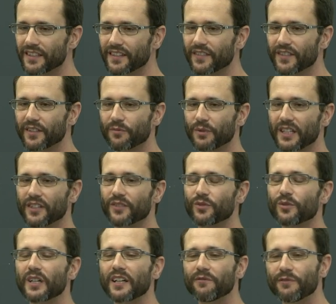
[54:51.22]
in some sense. We can
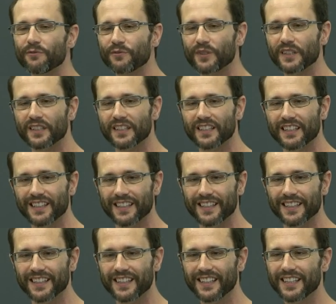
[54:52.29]
do everything.
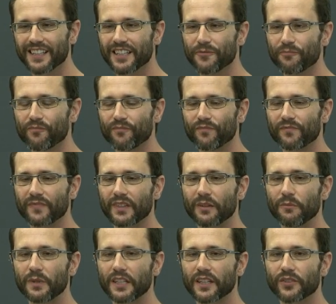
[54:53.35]
Uh,
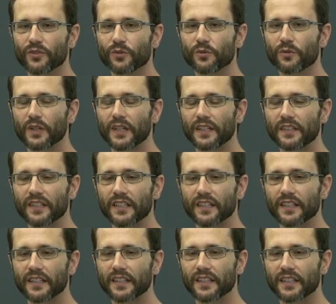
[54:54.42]
we can do any,
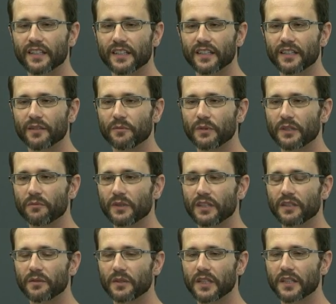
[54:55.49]
uh, we,
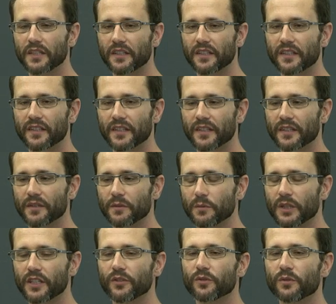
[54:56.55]
we,
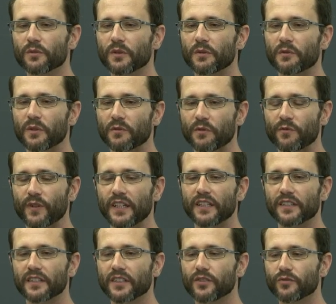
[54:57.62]
we can do with a
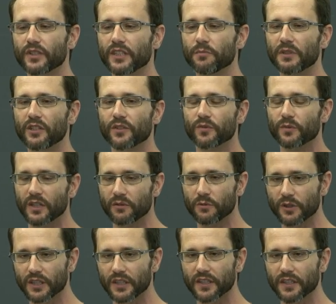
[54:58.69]
finite degree, because we are
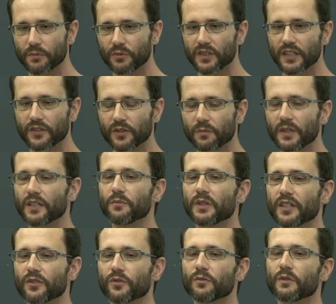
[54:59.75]
working in the Boolean domain, we
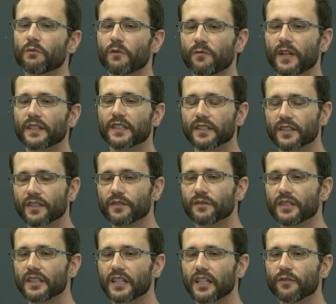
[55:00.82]
can do with a finite
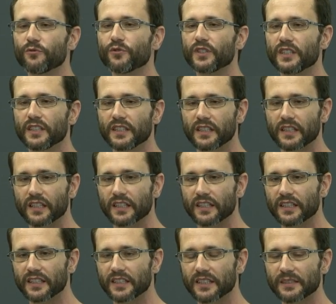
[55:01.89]
degree
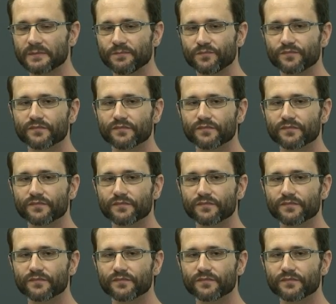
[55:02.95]
every, uh,